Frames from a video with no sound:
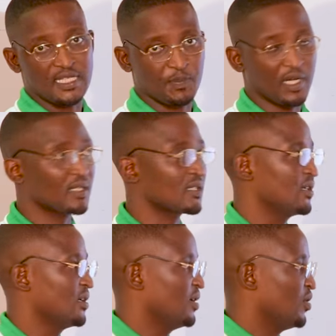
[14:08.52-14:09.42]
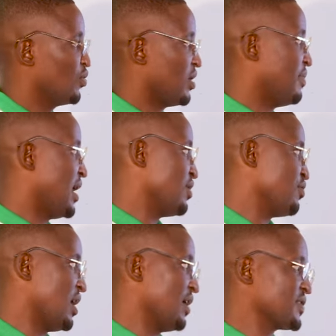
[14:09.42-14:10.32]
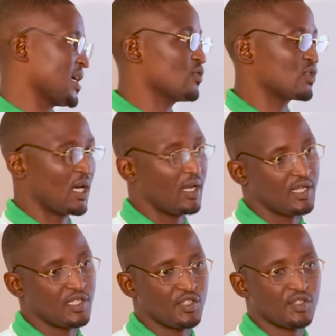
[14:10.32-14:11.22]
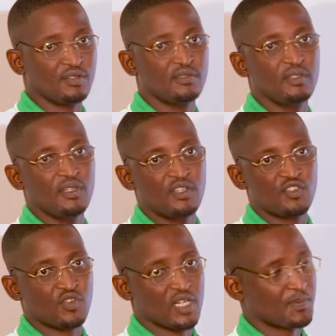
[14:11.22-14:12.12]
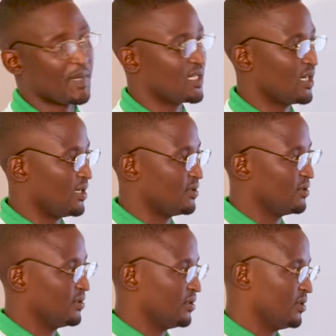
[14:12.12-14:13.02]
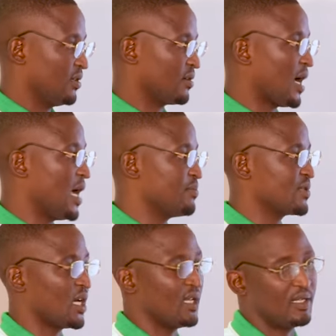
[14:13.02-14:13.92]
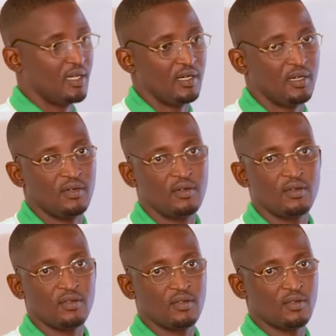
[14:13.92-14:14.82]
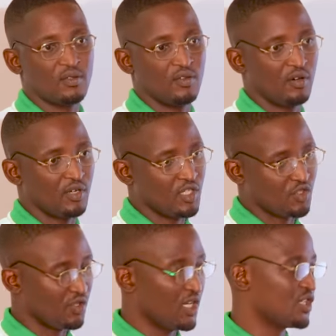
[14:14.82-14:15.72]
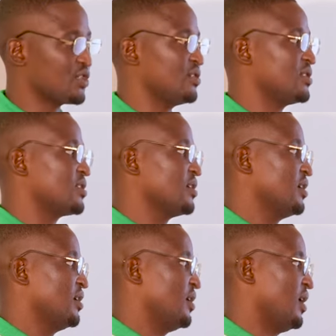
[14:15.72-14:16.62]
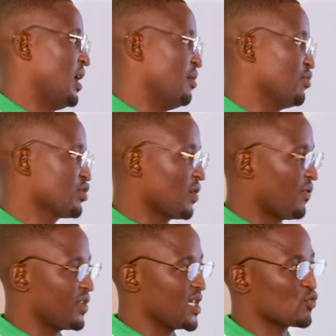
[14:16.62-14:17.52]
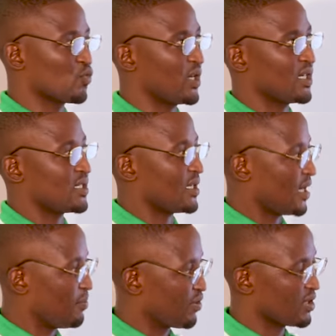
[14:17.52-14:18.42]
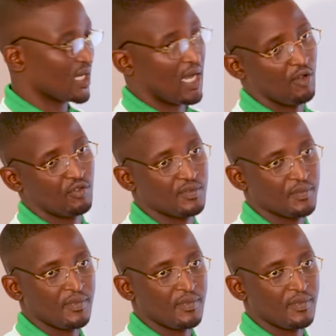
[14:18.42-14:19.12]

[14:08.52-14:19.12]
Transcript: aspect whereby you have sound realization, stress pattern, rhymes, and intonations. Most of these words that are brought out,